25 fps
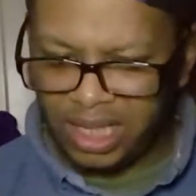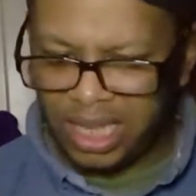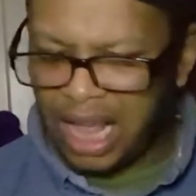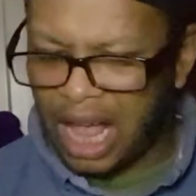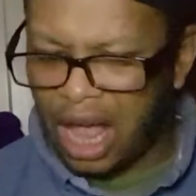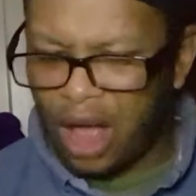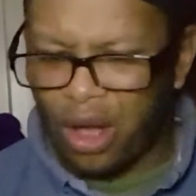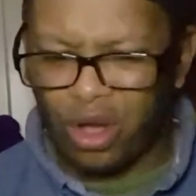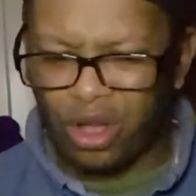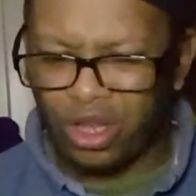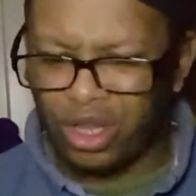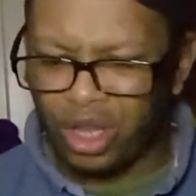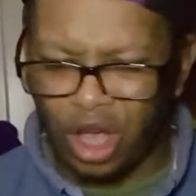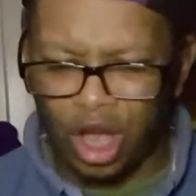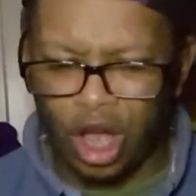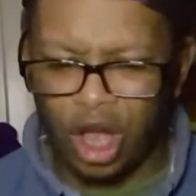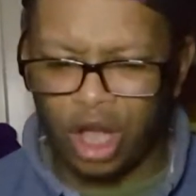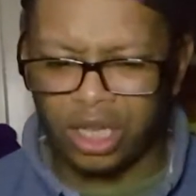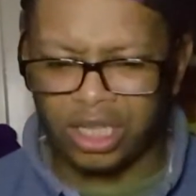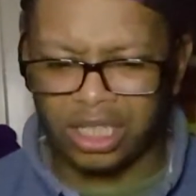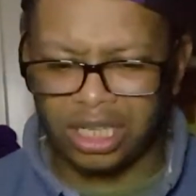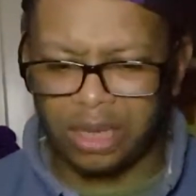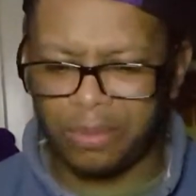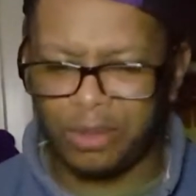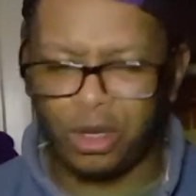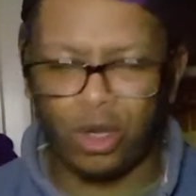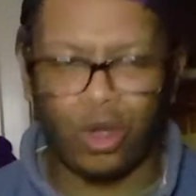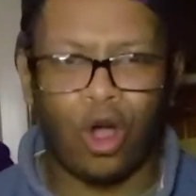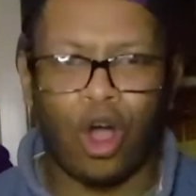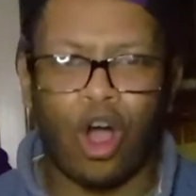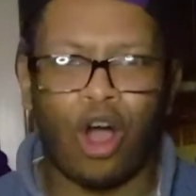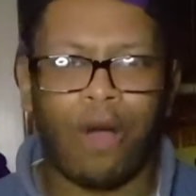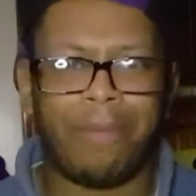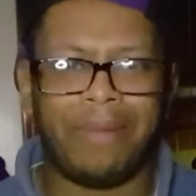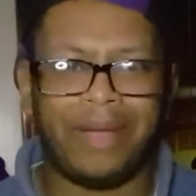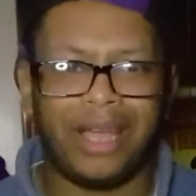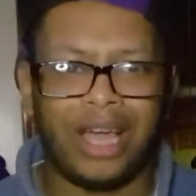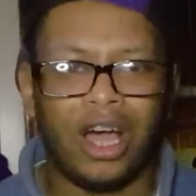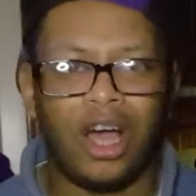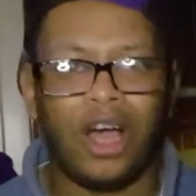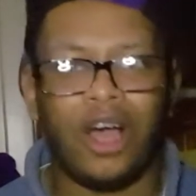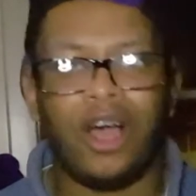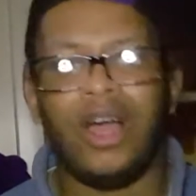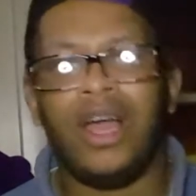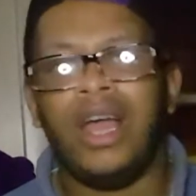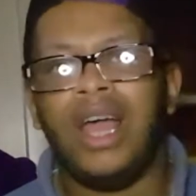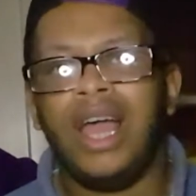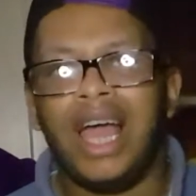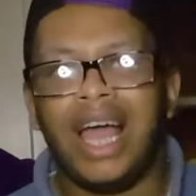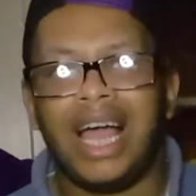How can you hurt someone who can't be
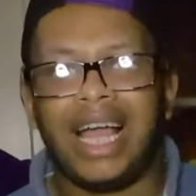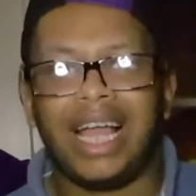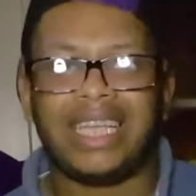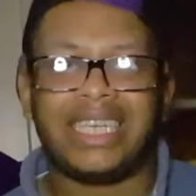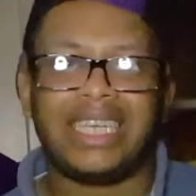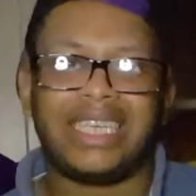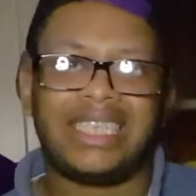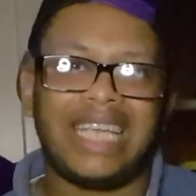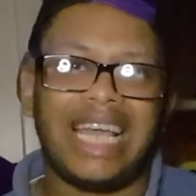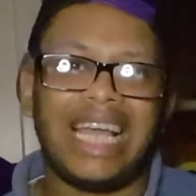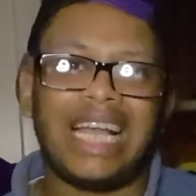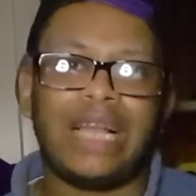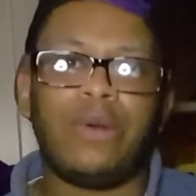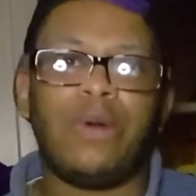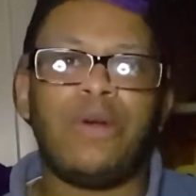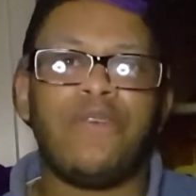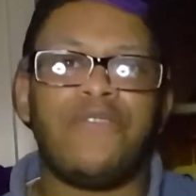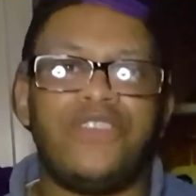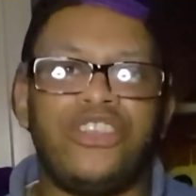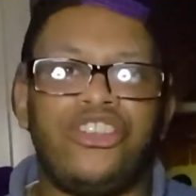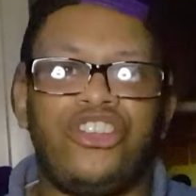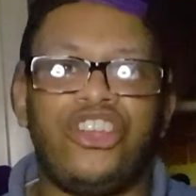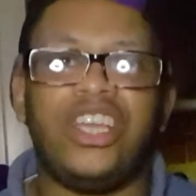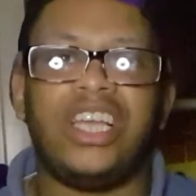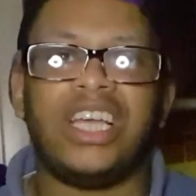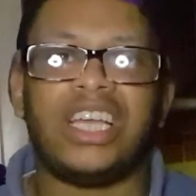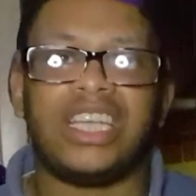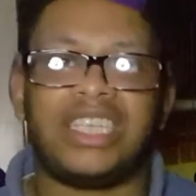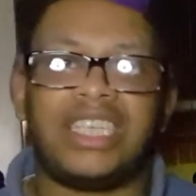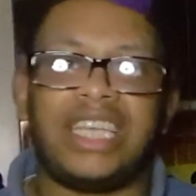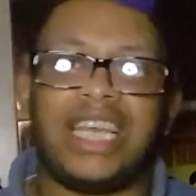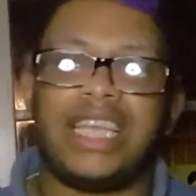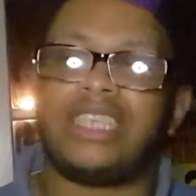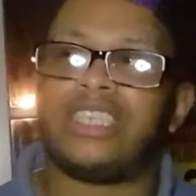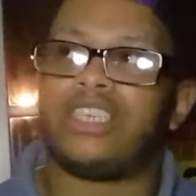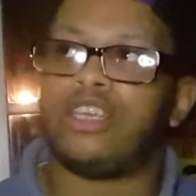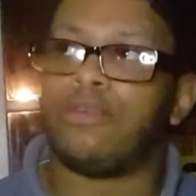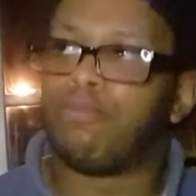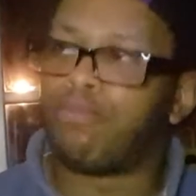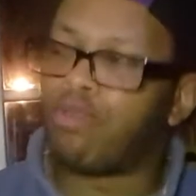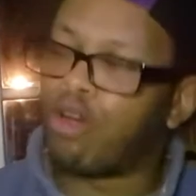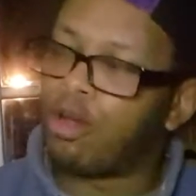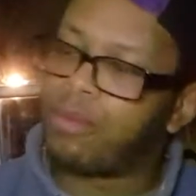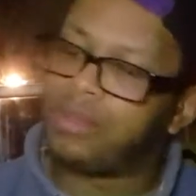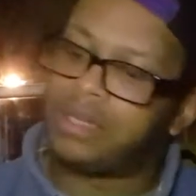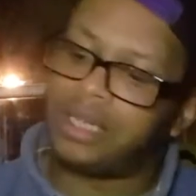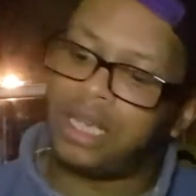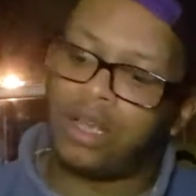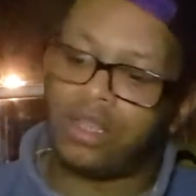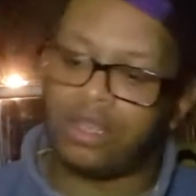hurt? That's exactly what Vegeta said, so
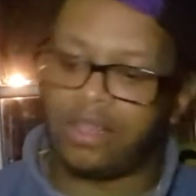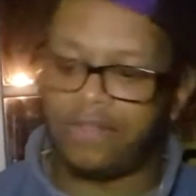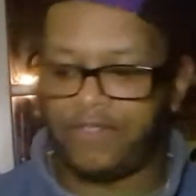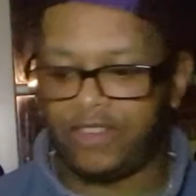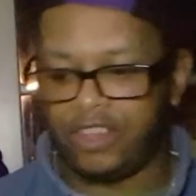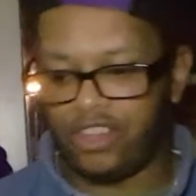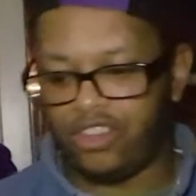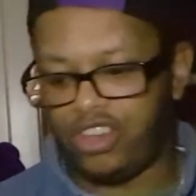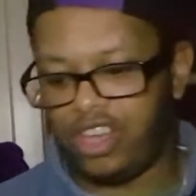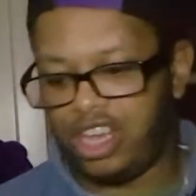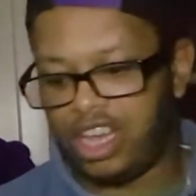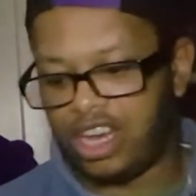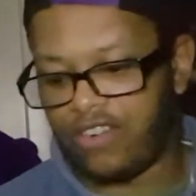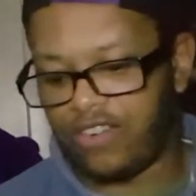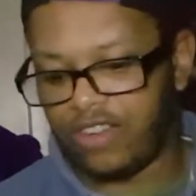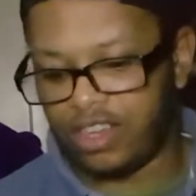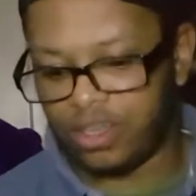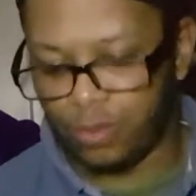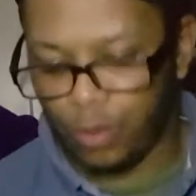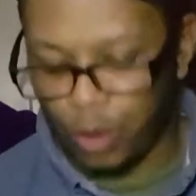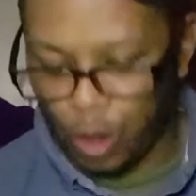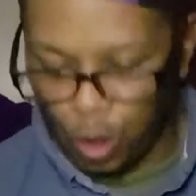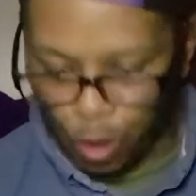props out to Vegeta as